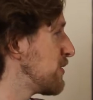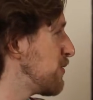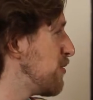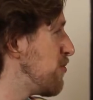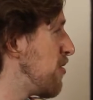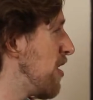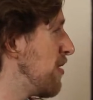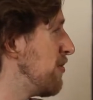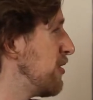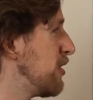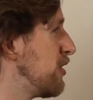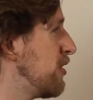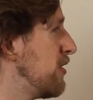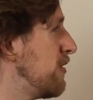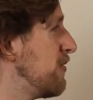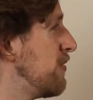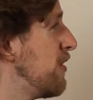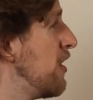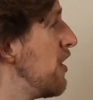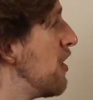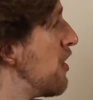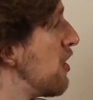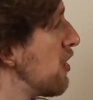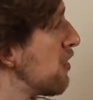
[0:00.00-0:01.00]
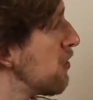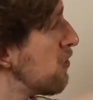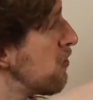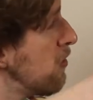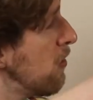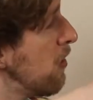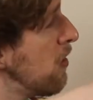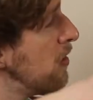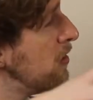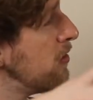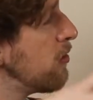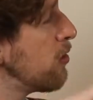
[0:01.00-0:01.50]
We probably could have
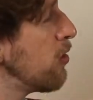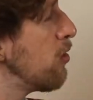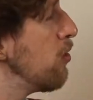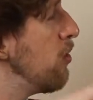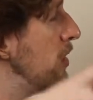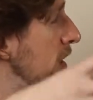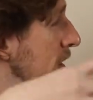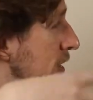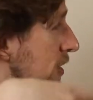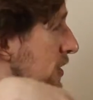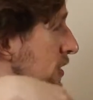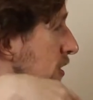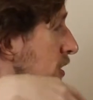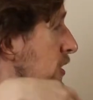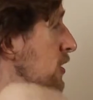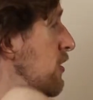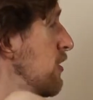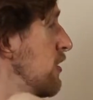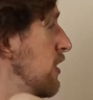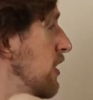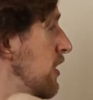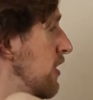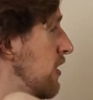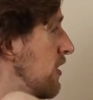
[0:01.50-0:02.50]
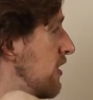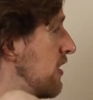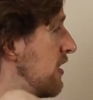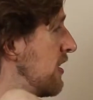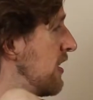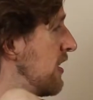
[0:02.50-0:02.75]
grown quicker earlier